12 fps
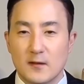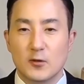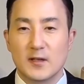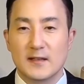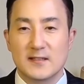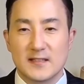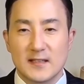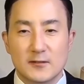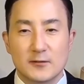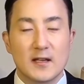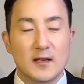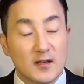you can
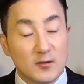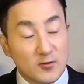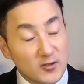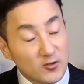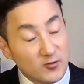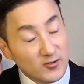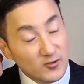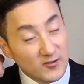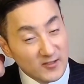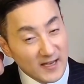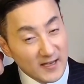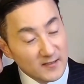significantly reduce your
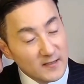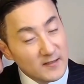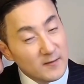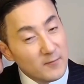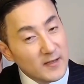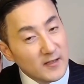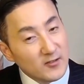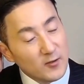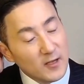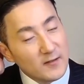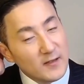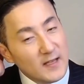taxes because you
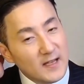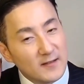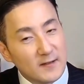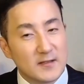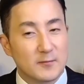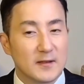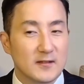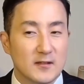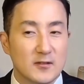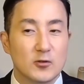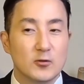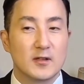have a lot of
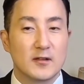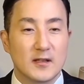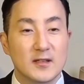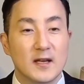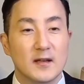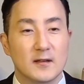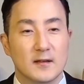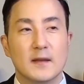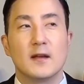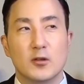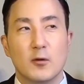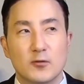expenses you can deduct.
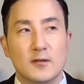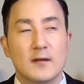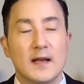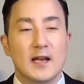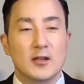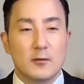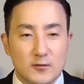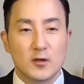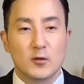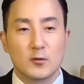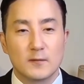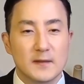In terms of cash
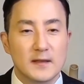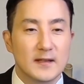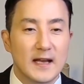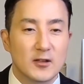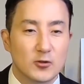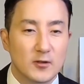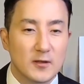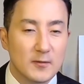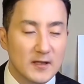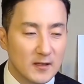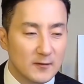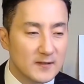flow, it naturally
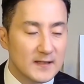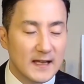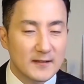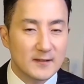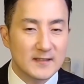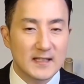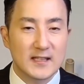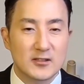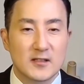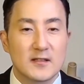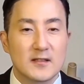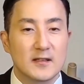becomes
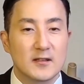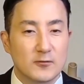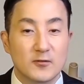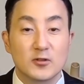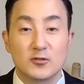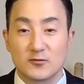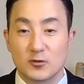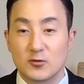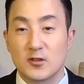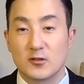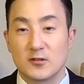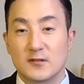advantageous in the first few
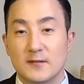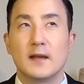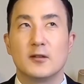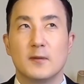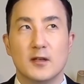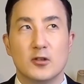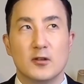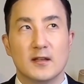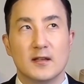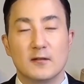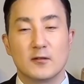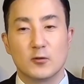years.
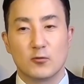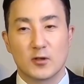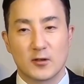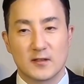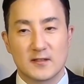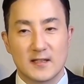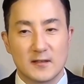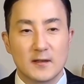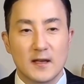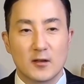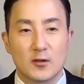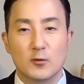Especially if the real estate
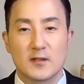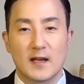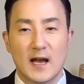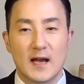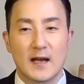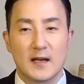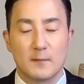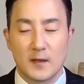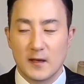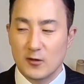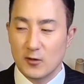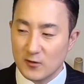value is high,
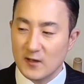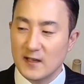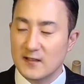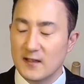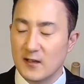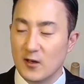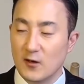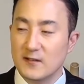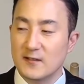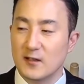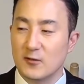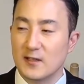by utilizing
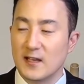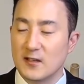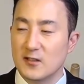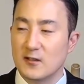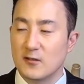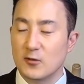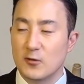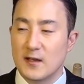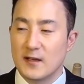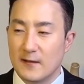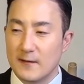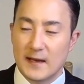cost segregation, you
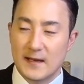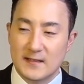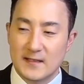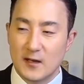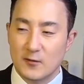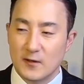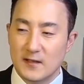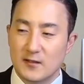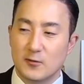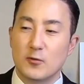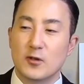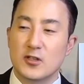can accelerate
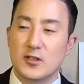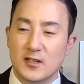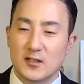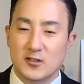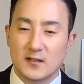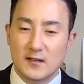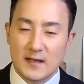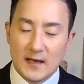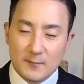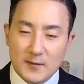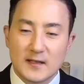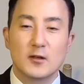depreciation
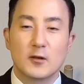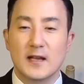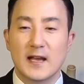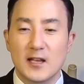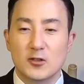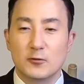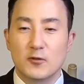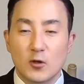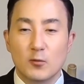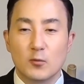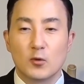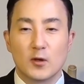and make your cash flow
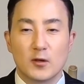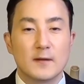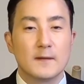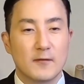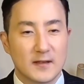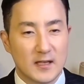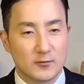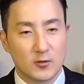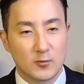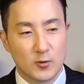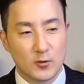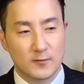more
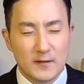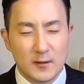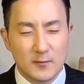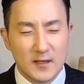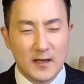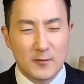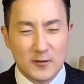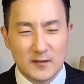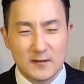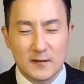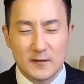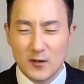favorable. Sometimes
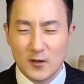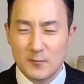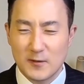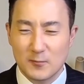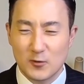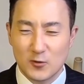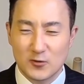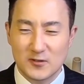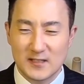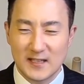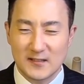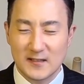there are people who
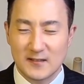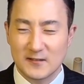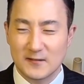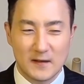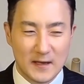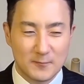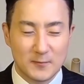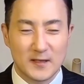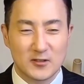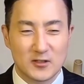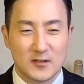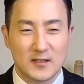say this. I've
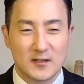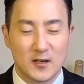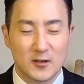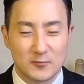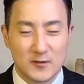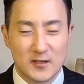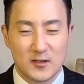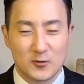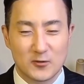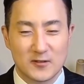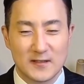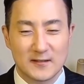mentioned in other
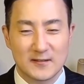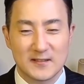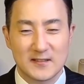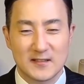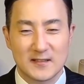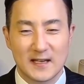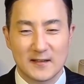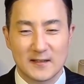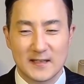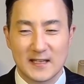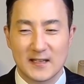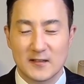videos that this is not the
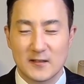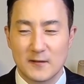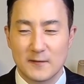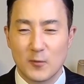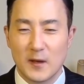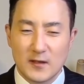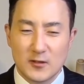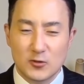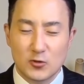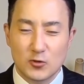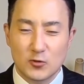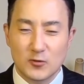case. While it's
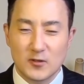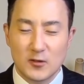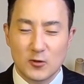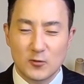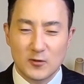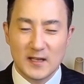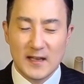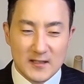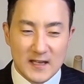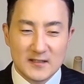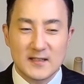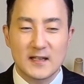true that you're
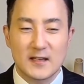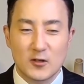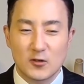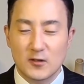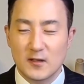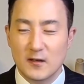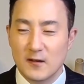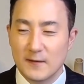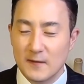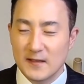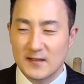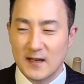recognizing it earlier,
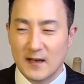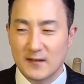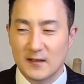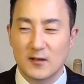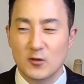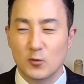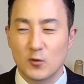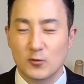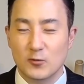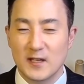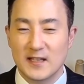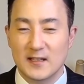it's not that you won't
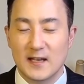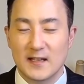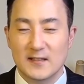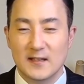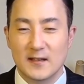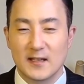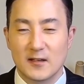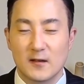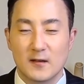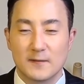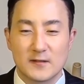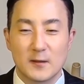recognize it
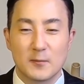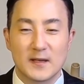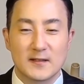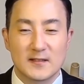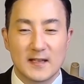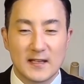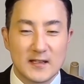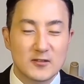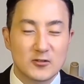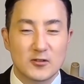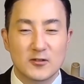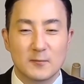later. Some might say it's
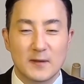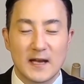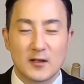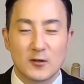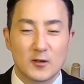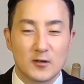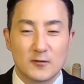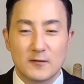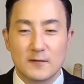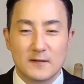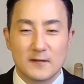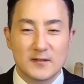just a matter of
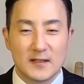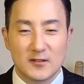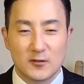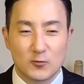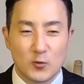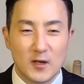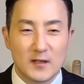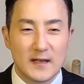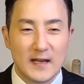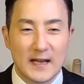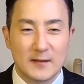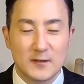6 of one,
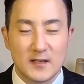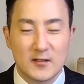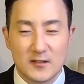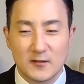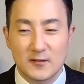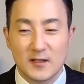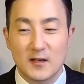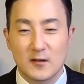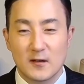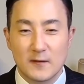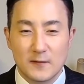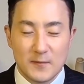half a dozen of the
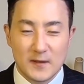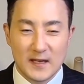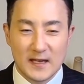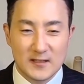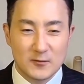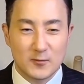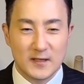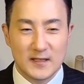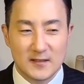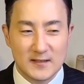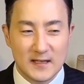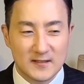other, but I
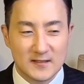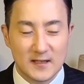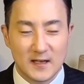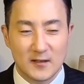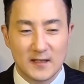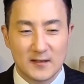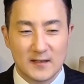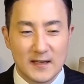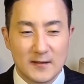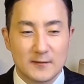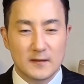explained that it's not like that.